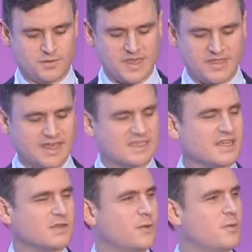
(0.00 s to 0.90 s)
in that
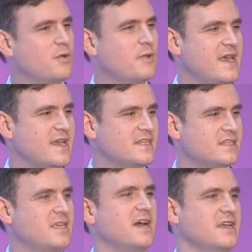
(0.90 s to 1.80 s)
sector, we prepared
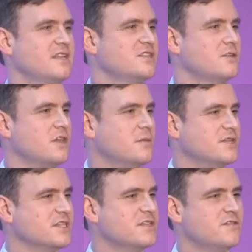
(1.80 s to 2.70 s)
guidance
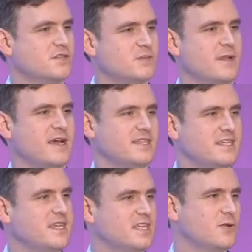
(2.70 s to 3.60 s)
documents for suppliers
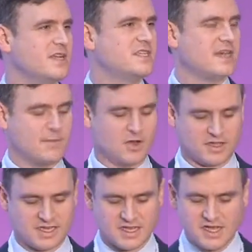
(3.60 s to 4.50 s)
seeking to enter that
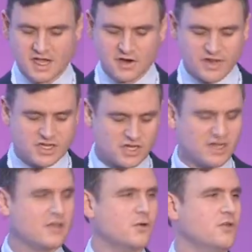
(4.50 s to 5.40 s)
market,
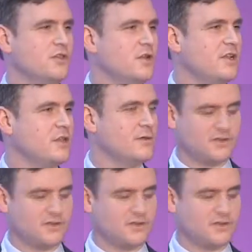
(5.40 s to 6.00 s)
originally called Nuclear New